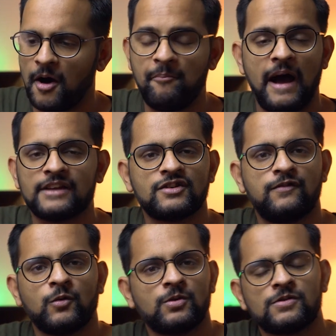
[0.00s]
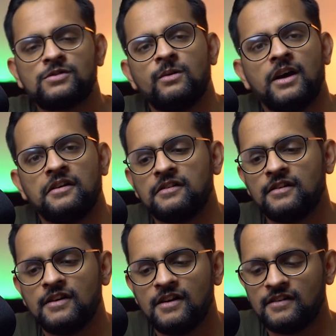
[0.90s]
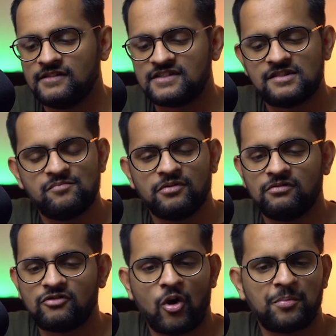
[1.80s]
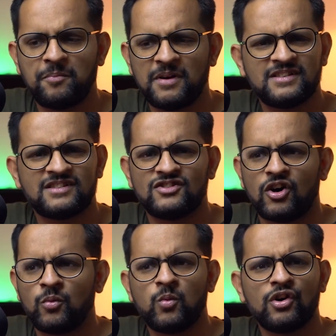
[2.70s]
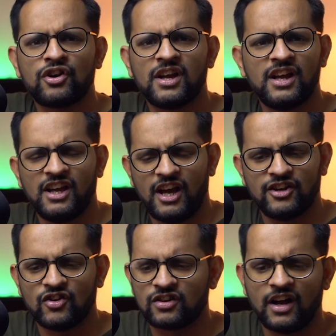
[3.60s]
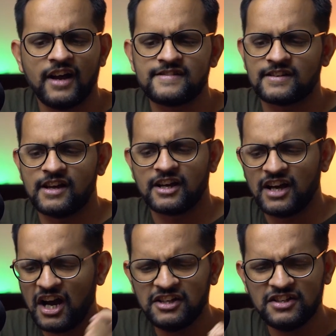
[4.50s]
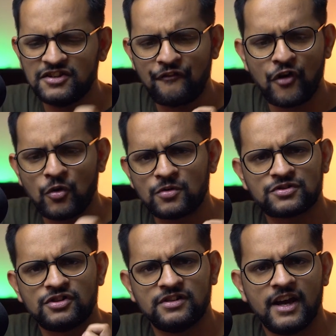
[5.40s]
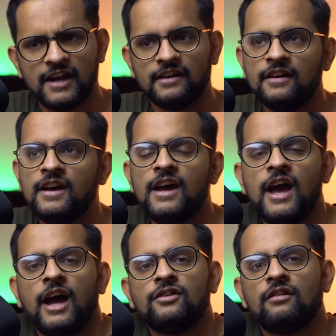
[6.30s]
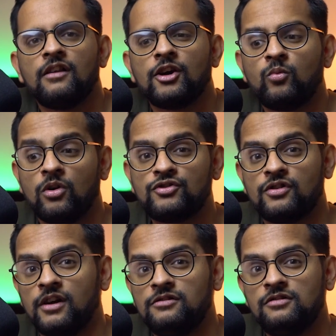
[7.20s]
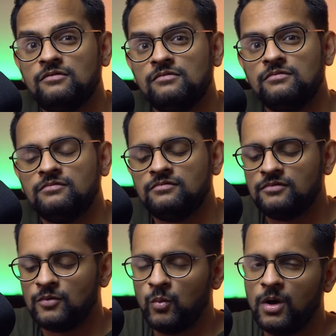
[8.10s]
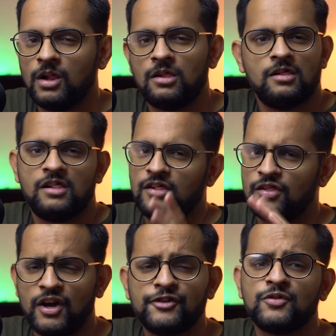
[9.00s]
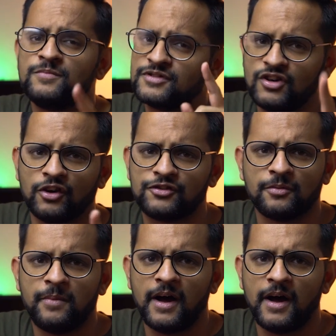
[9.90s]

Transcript: a batch of photos to edit. The simple copy paste is not working and your clients are like, I need the photos today. And you're like, what should I do? Well, Lightroom's got your